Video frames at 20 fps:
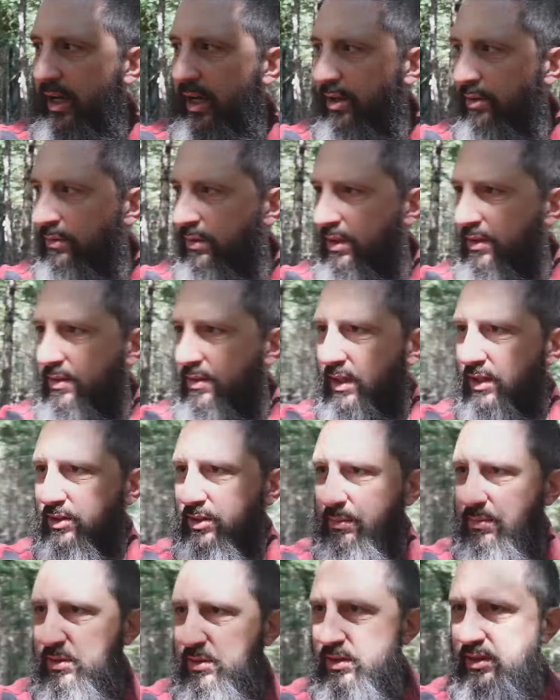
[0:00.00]
I don't really think
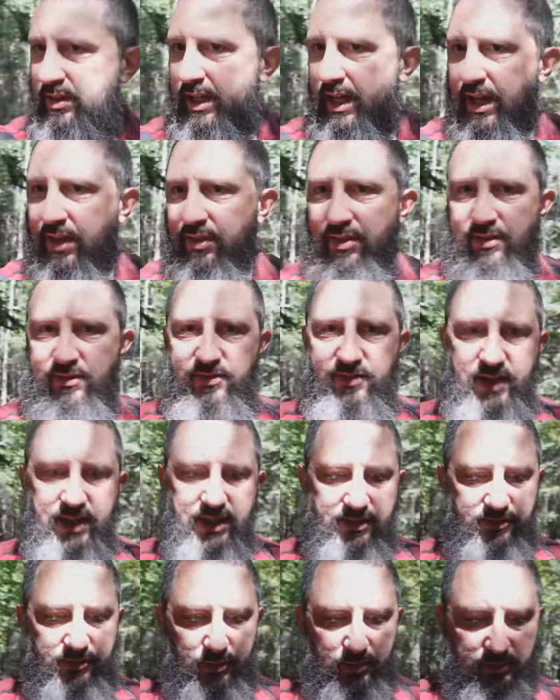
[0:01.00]
it's up to the Catholic
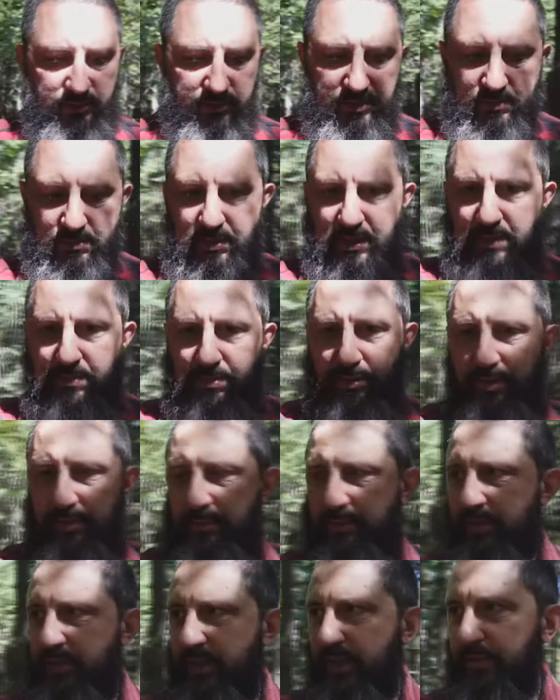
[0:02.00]
faithful, the people
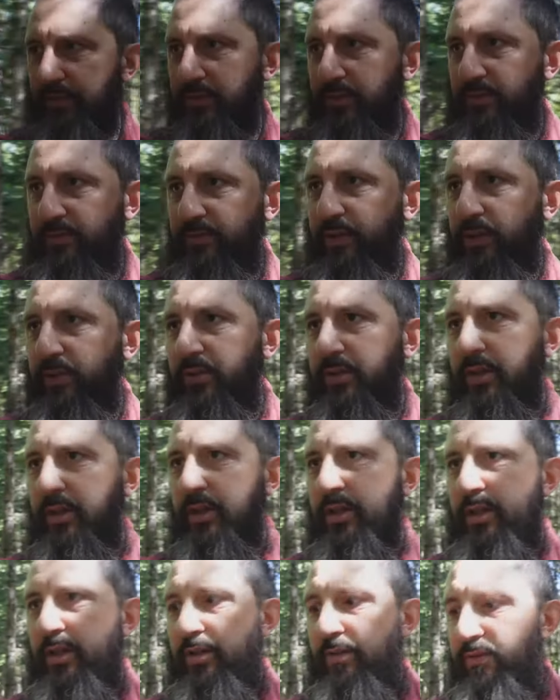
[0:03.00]
themselves, to vote
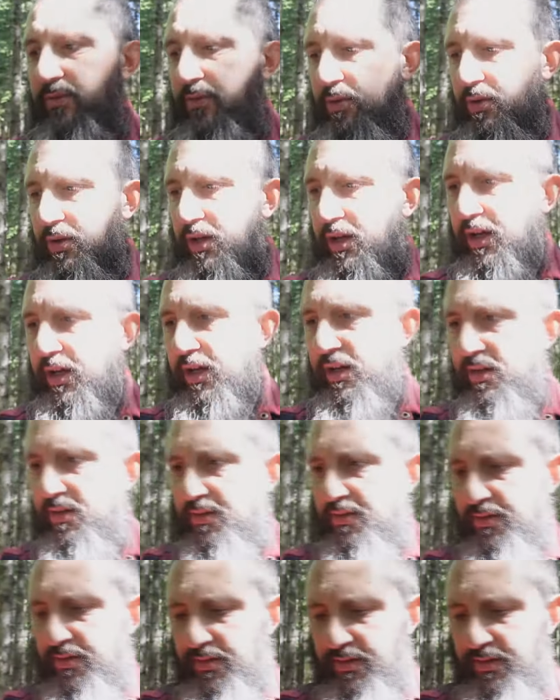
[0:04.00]
for uh,